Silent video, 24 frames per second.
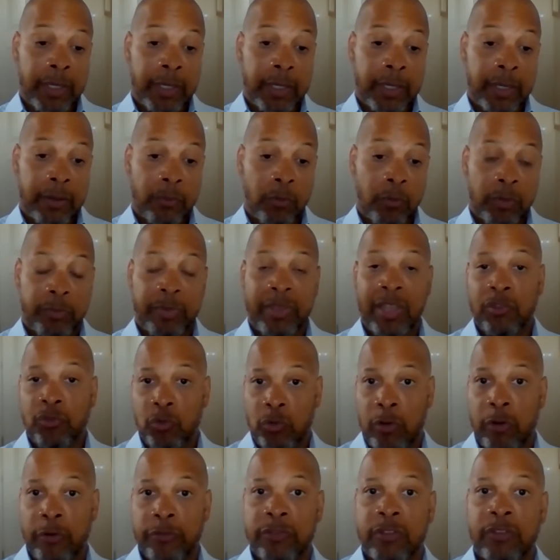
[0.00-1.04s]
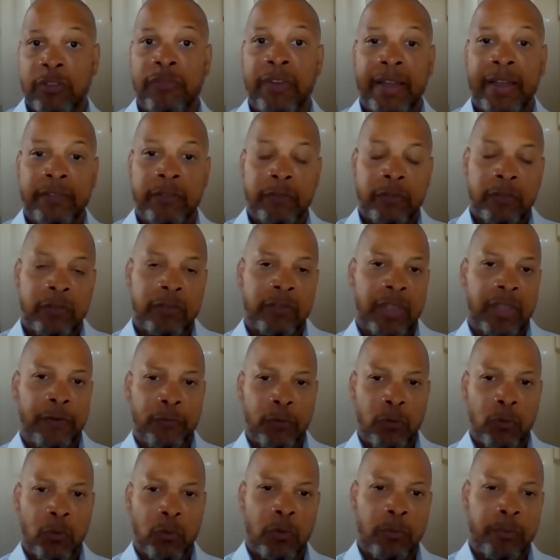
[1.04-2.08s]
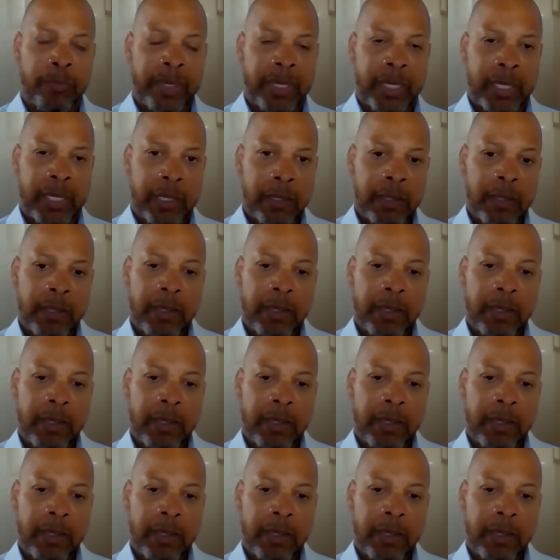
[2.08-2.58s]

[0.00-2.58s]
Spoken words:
what potential cost effectiveness therefore will be